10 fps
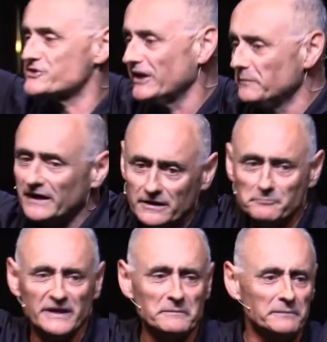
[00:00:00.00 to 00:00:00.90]
send me,
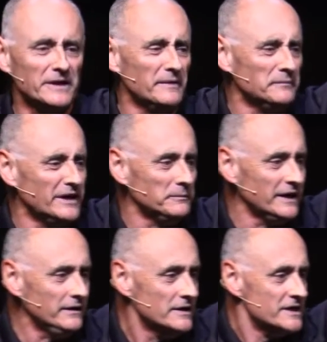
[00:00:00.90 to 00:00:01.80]
me, me, me, me, me,
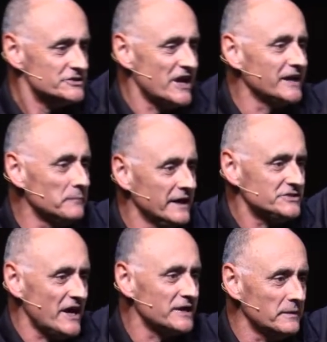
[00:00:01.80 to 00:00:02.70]
me, take me,
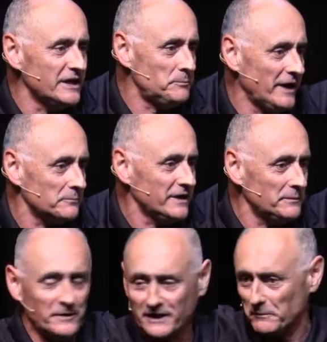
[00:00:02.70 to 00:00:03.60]
take me, pick
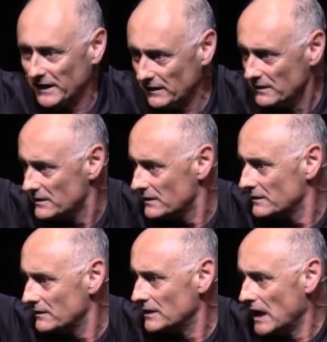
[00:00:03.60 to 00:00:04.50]
me, pick me.
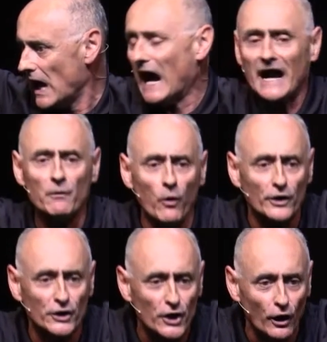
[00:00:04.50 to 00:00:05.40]
I
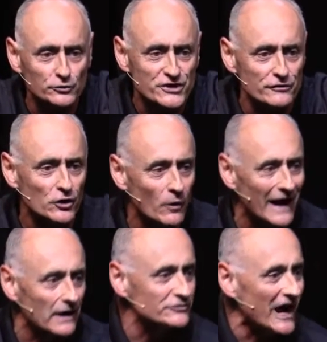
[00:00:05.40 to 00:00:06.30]
want to go to the
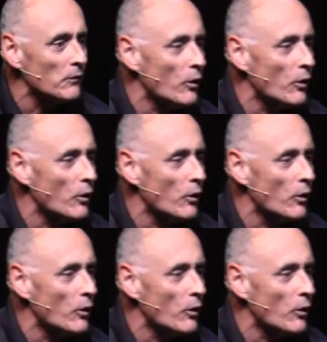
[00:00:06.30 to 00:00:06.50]
crowds. I